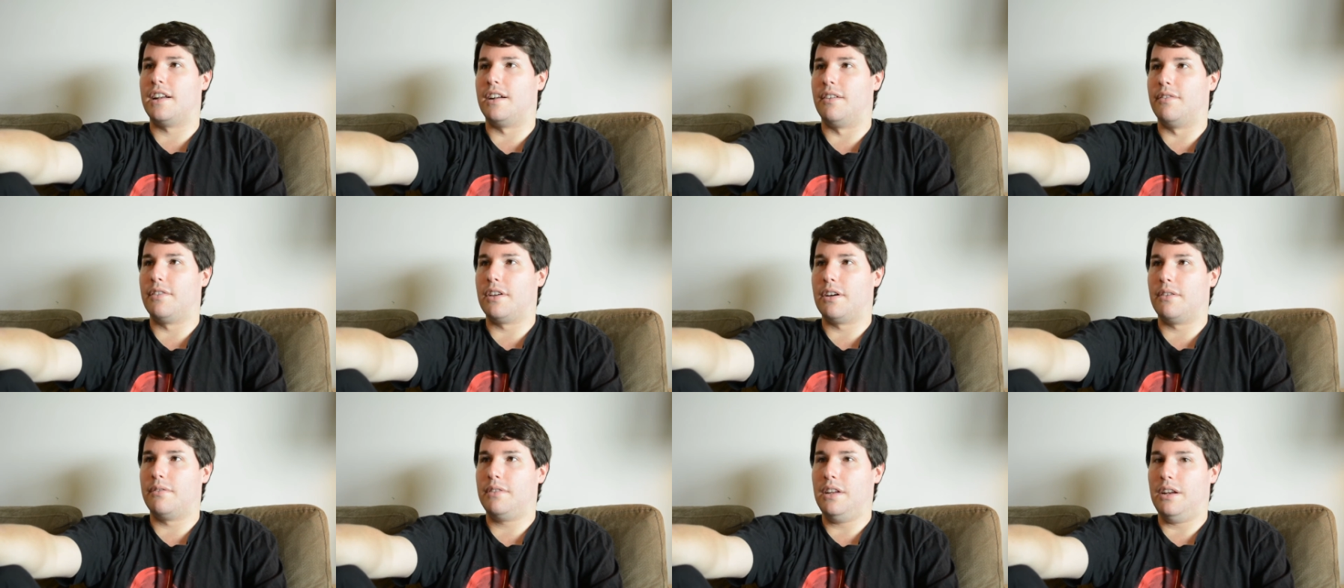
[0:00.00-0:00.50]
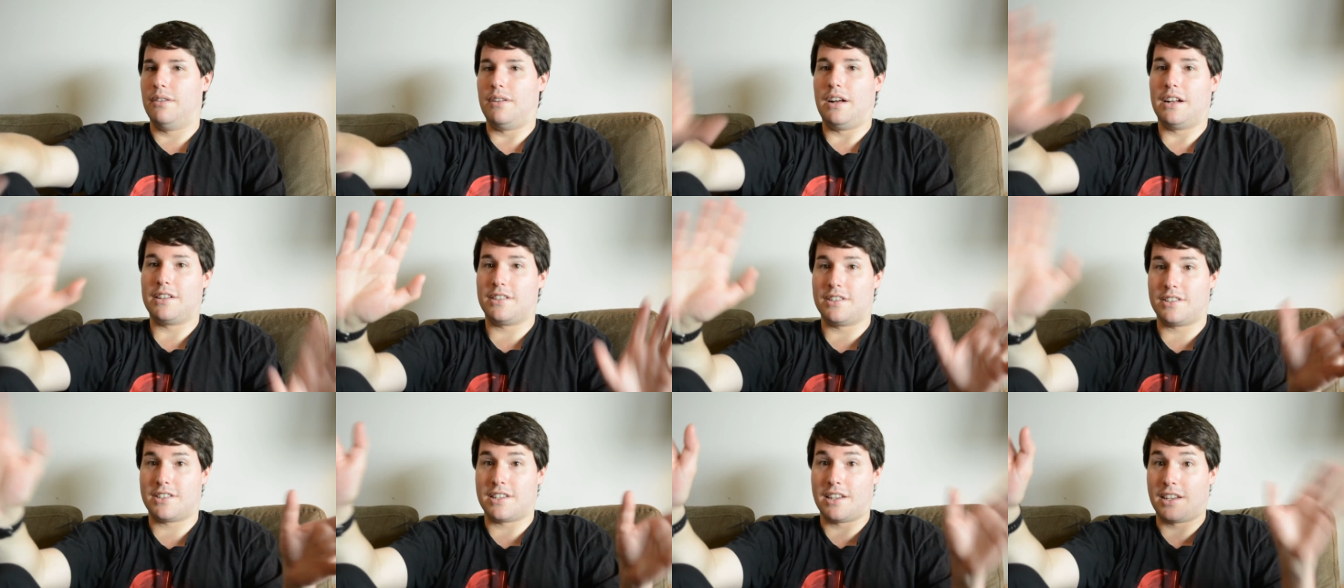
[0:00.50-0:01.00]
of, though.
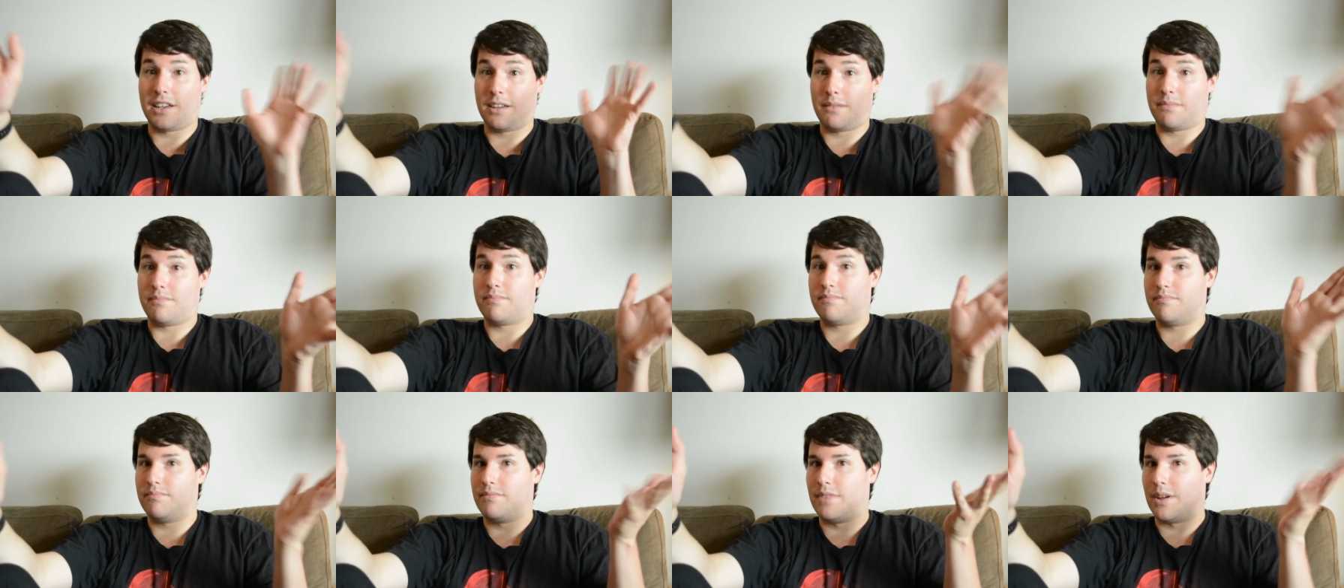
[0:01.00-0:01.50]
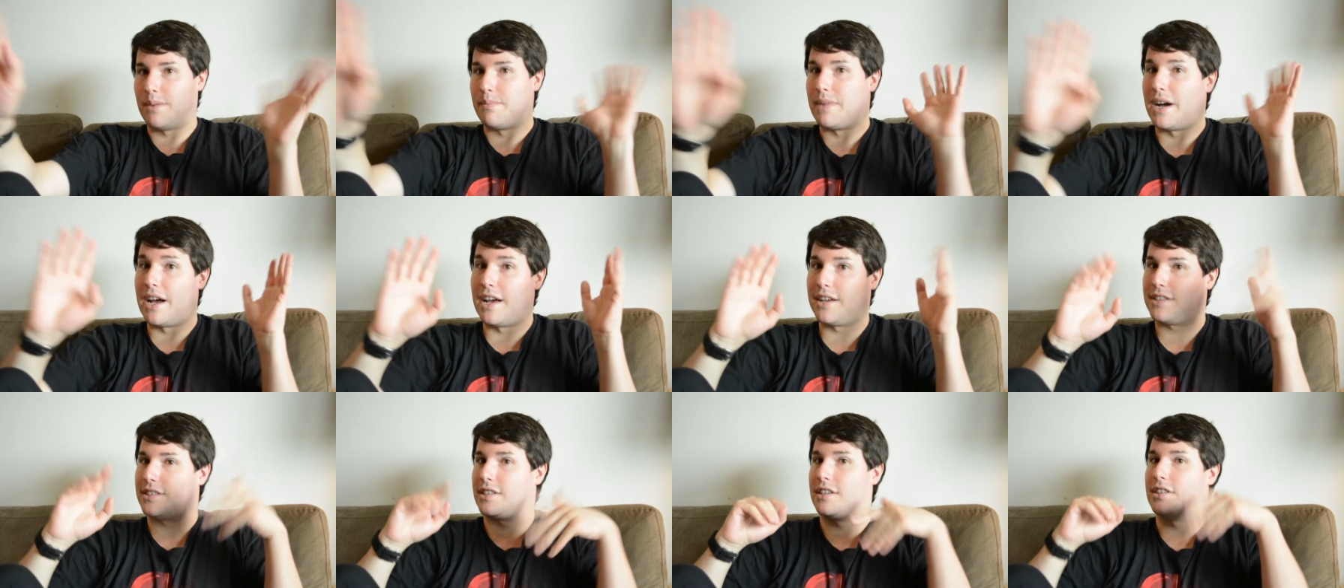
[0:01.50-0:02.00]
Not to say,
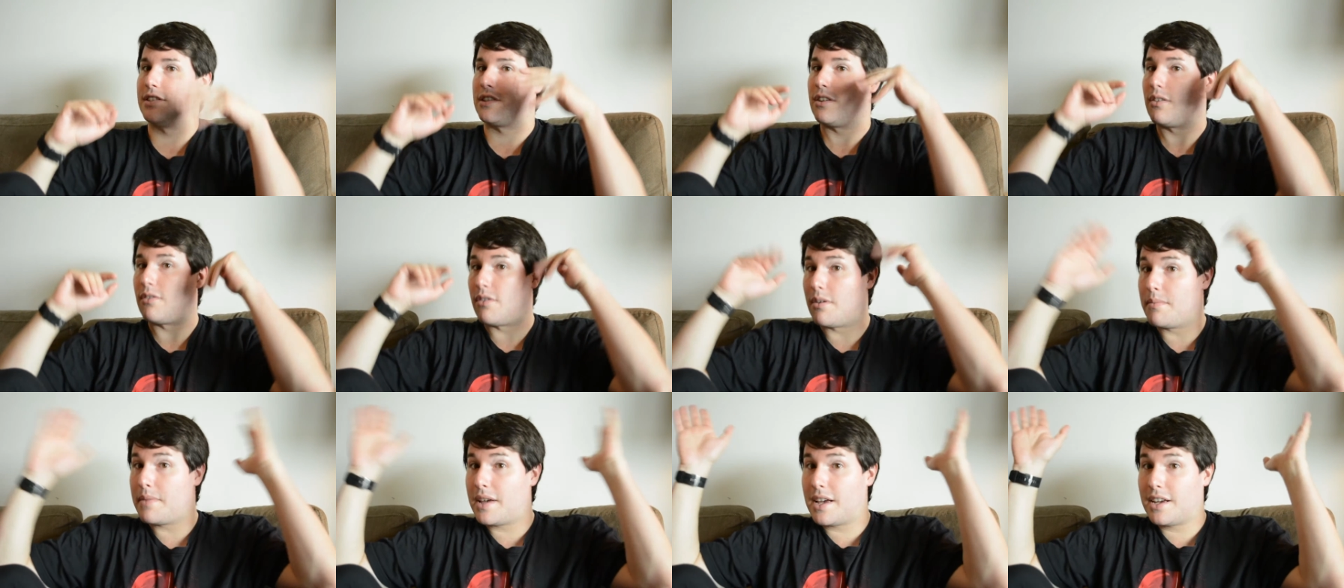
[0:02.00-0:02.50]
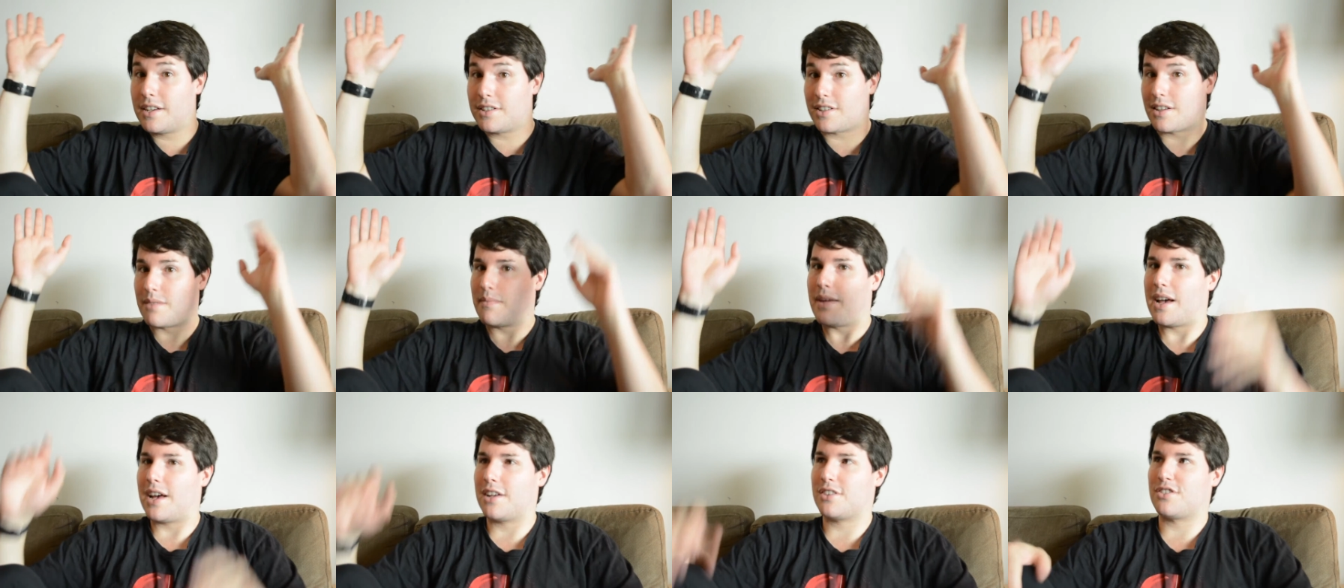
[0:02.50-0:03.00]
my essays are
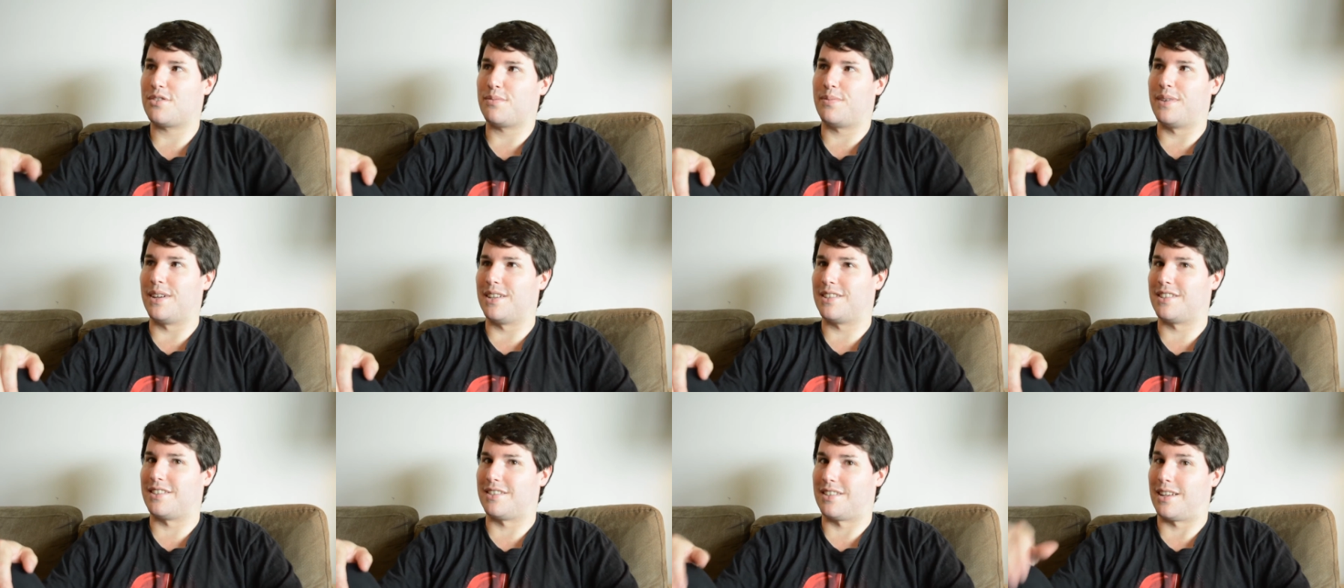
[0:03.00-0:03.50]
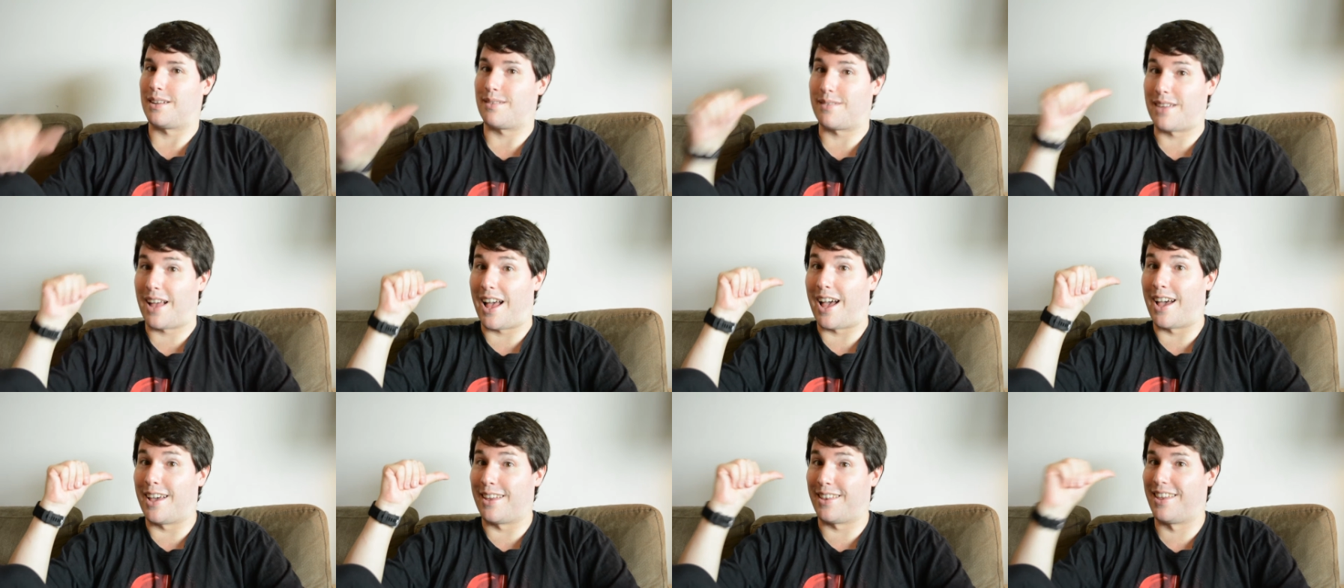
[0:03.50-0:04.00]
amazing masterpieces. Like,
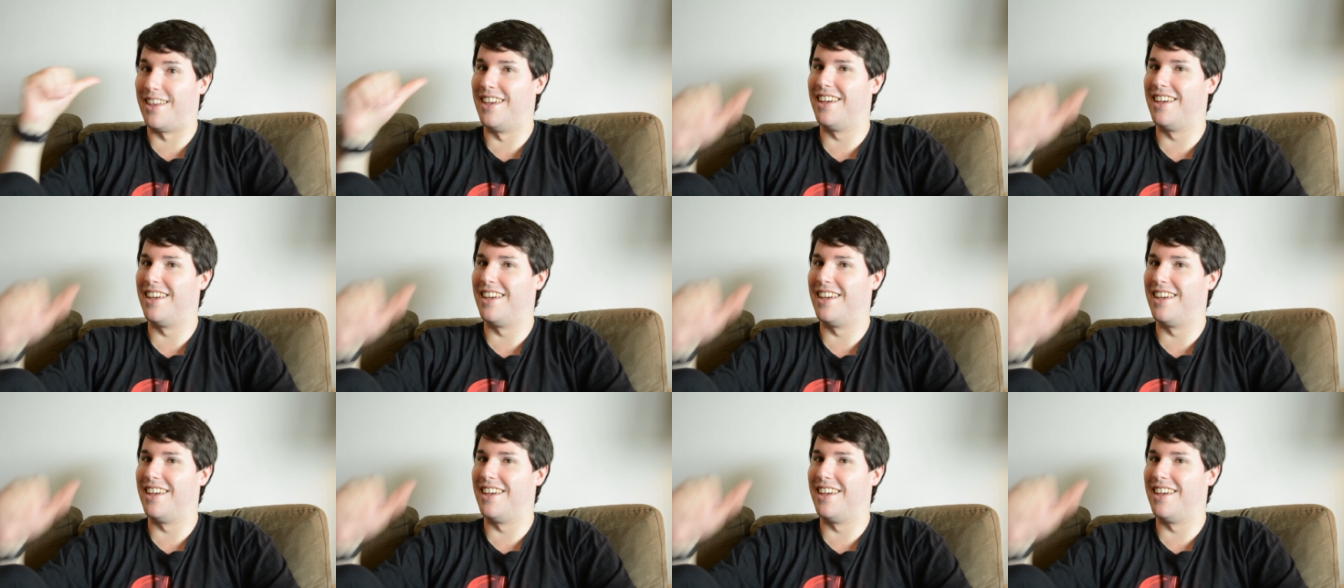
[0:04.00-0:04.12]
I'm